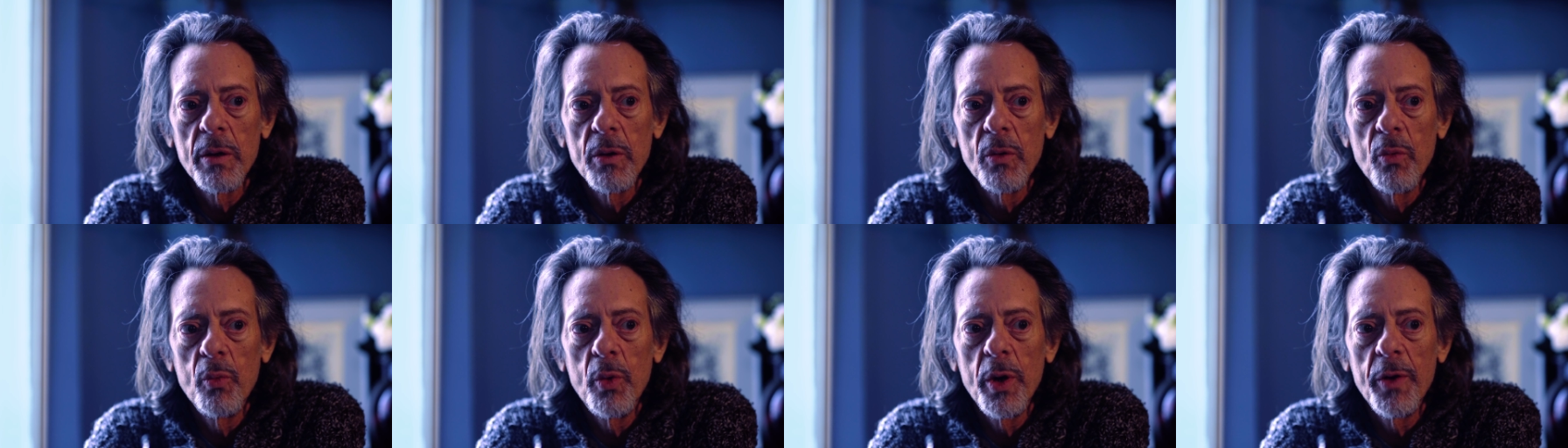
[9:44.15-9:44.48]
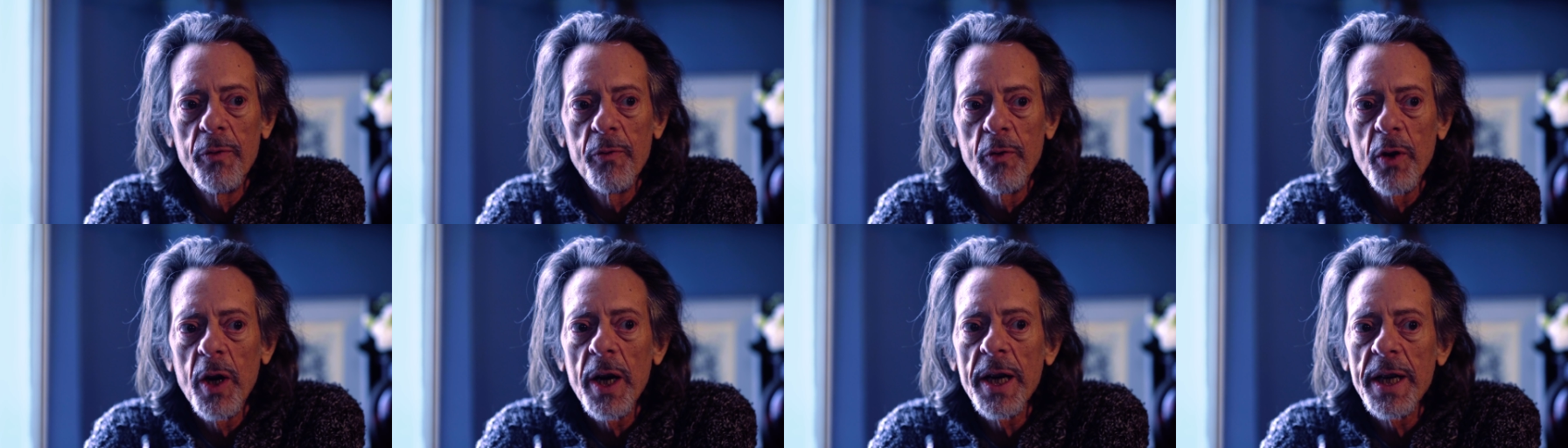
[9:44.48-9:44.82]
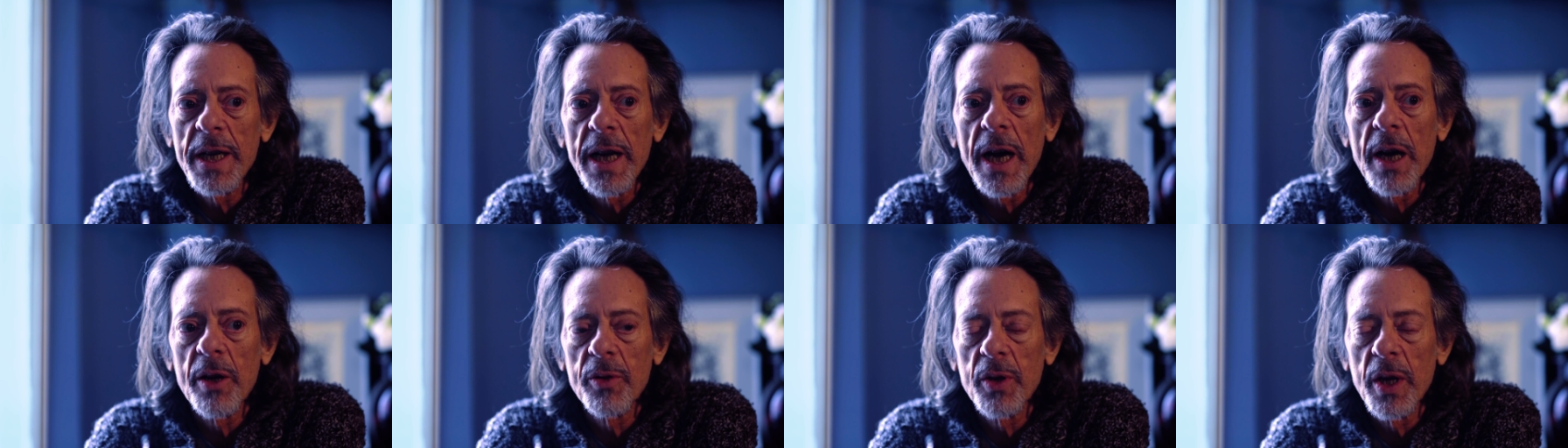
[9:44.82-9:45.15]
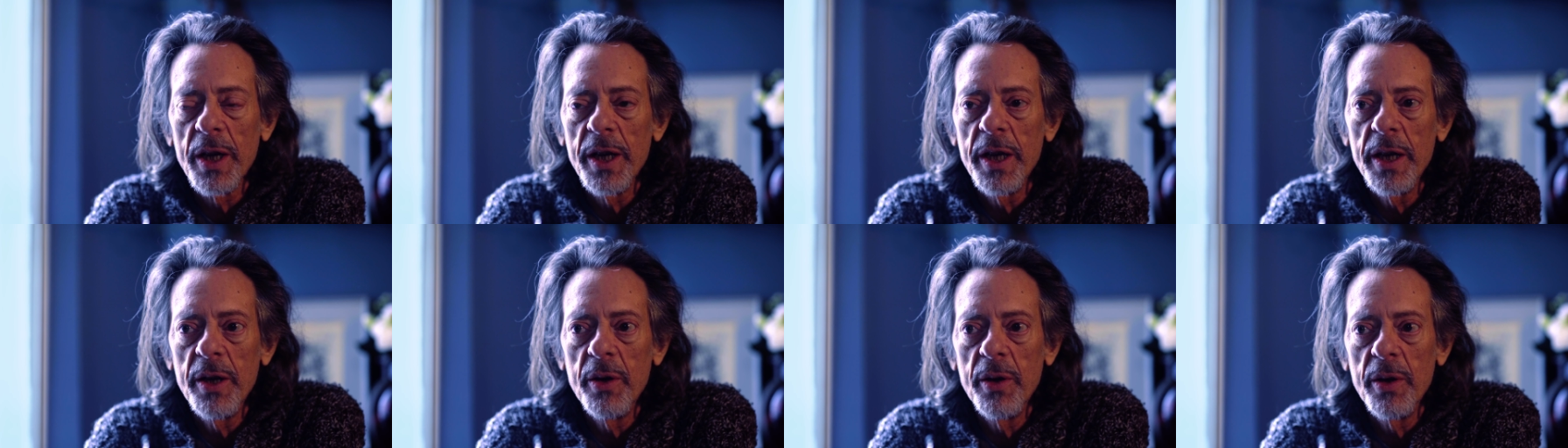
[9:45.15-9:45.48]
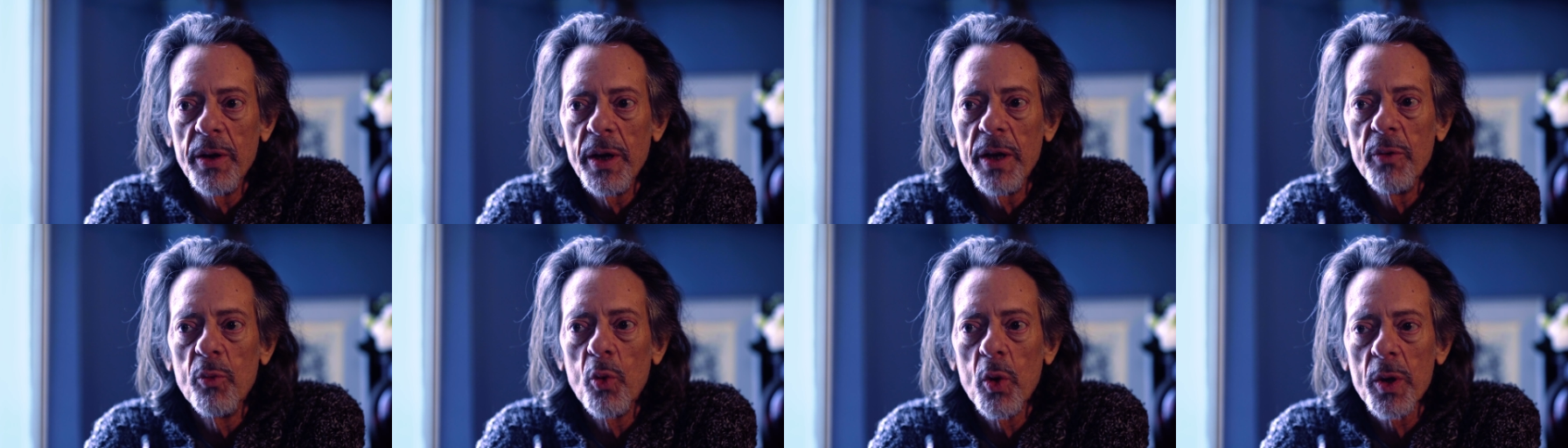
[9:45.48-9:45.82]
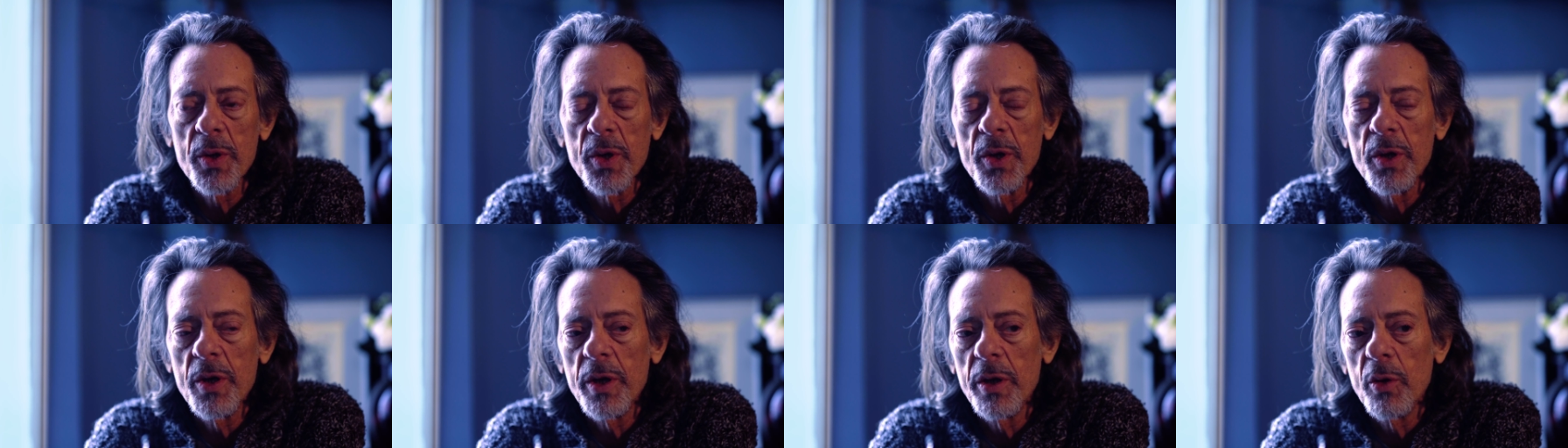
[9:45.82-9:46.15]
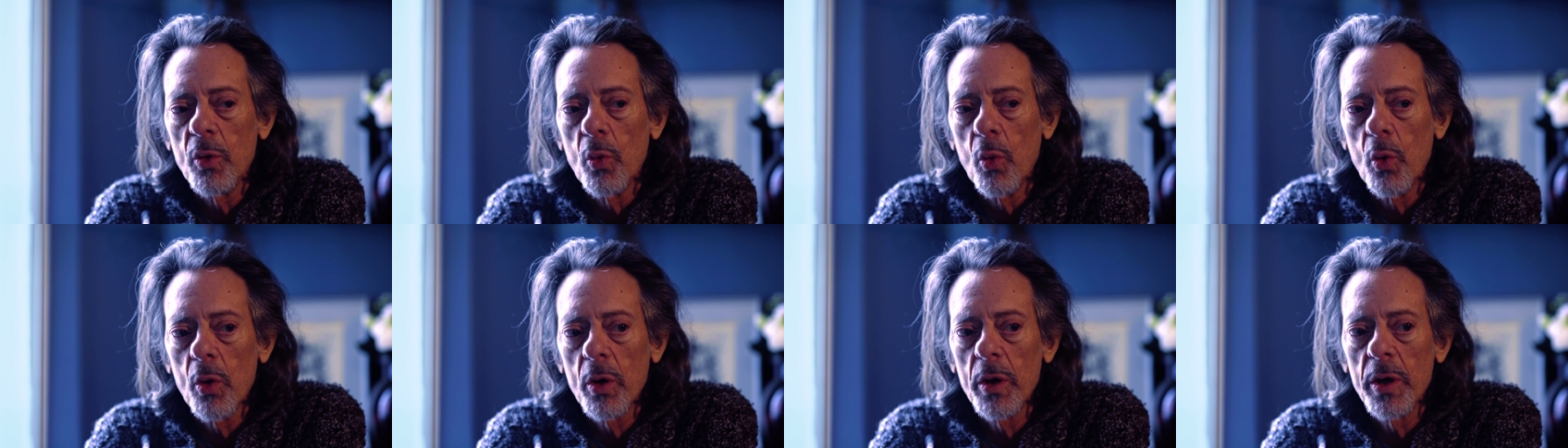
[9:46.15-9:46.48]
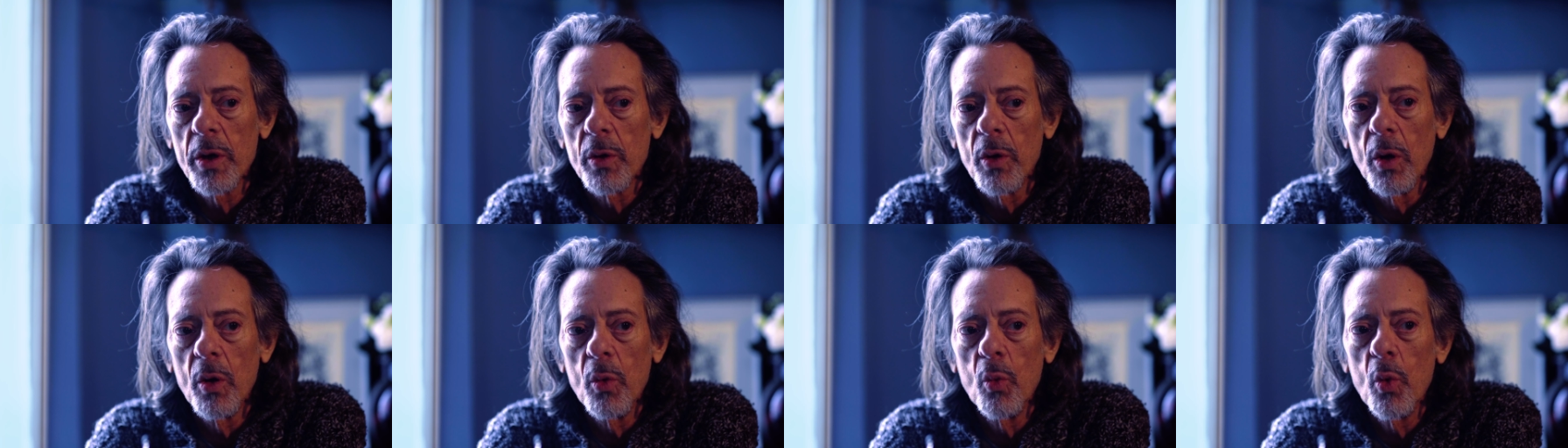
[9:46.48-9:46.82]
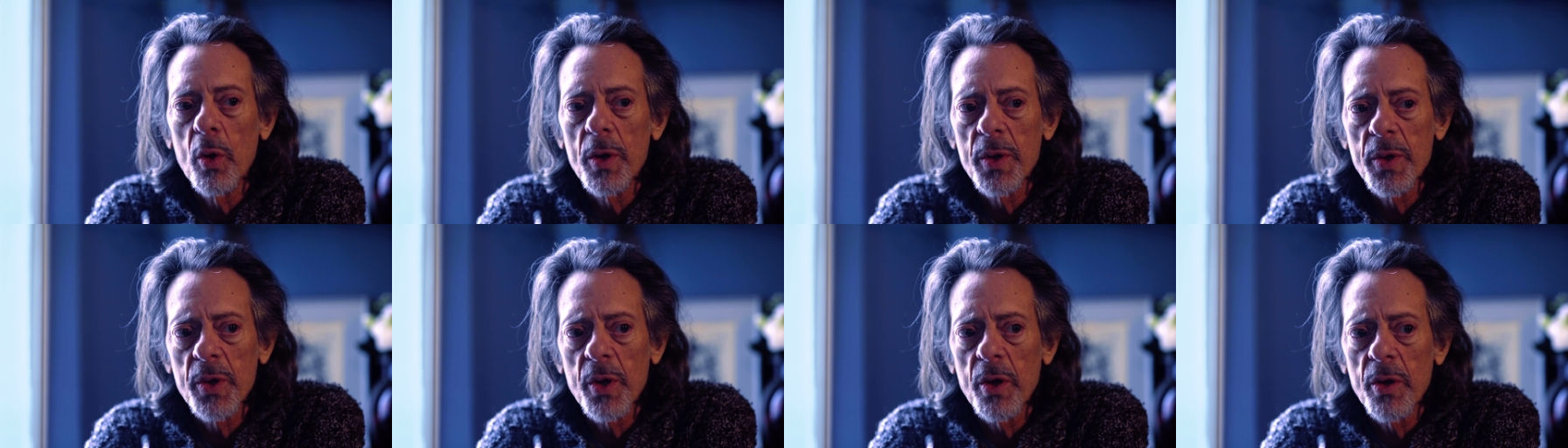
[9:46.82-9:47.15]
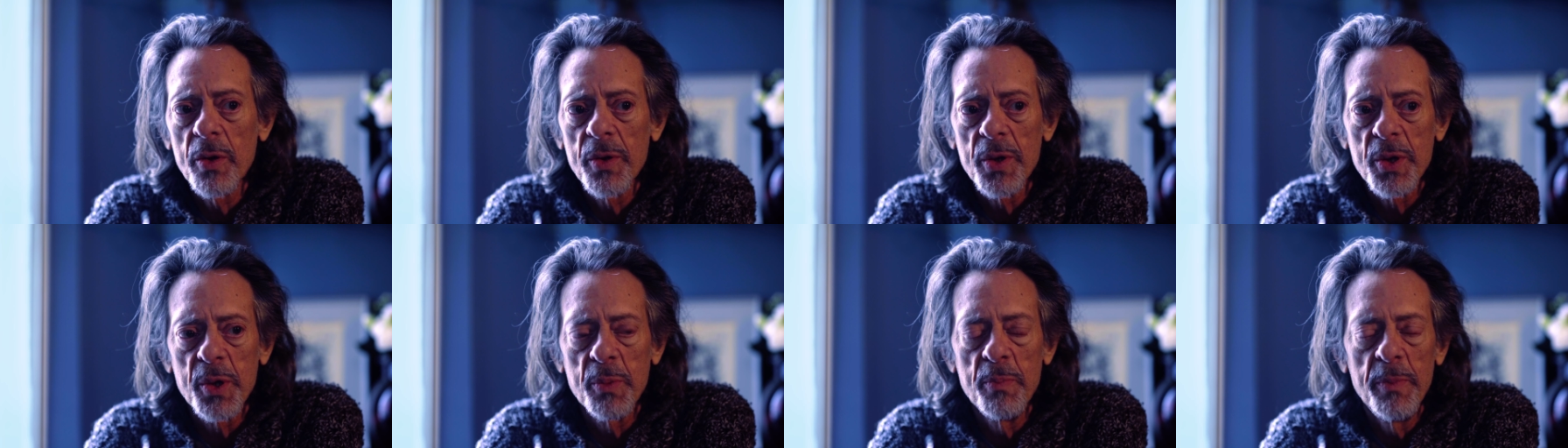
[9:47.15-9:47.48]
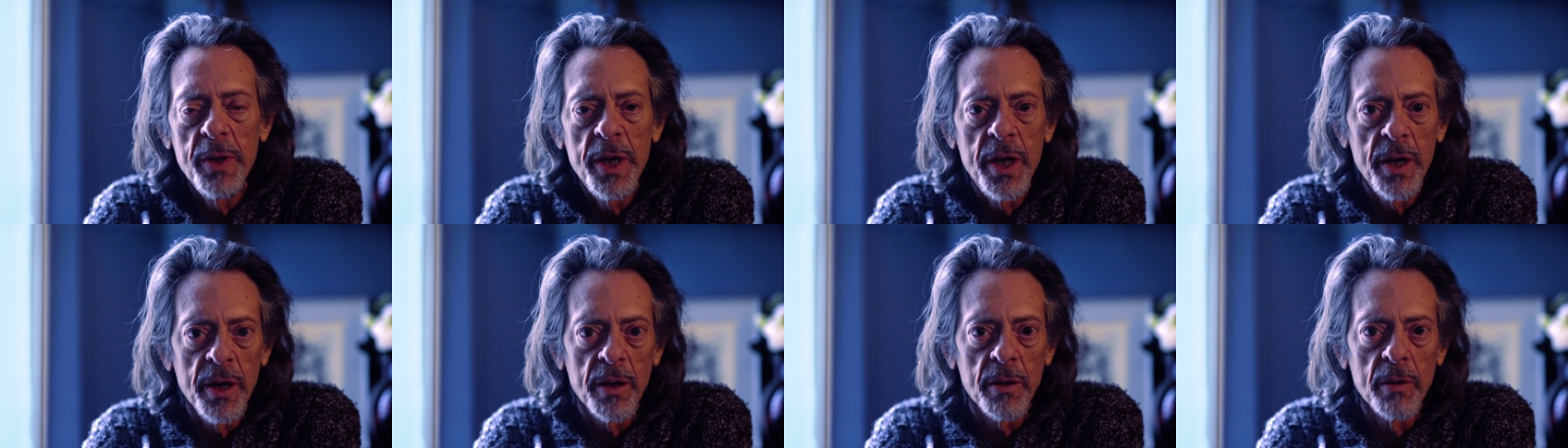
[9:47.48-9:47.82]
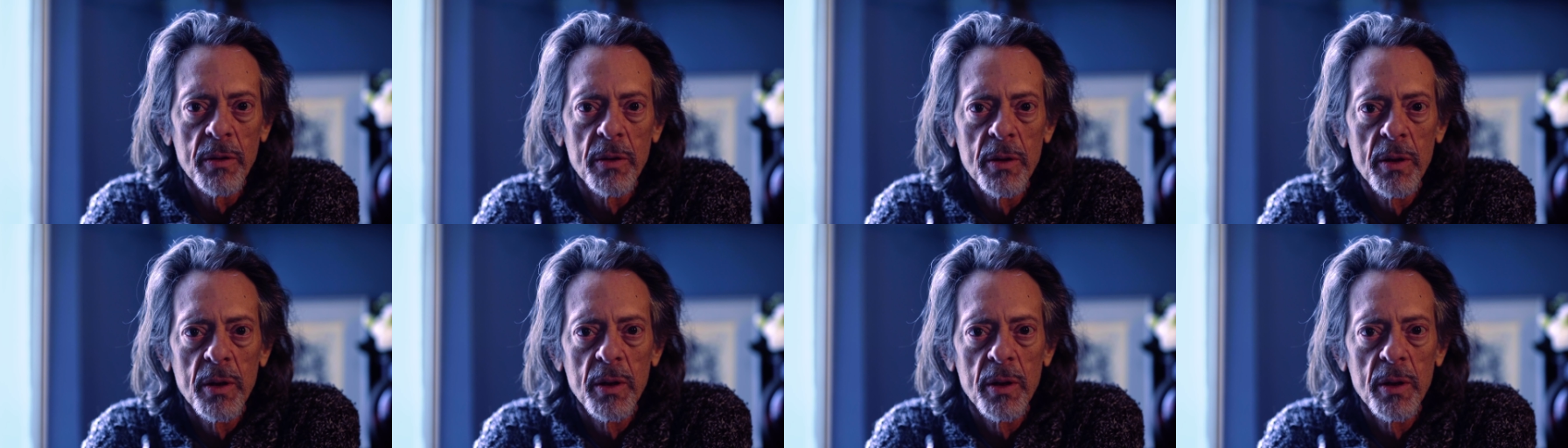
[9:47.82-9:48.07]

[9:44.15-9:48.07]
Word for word: we find out that he was indeed a war hero. What does all this mean?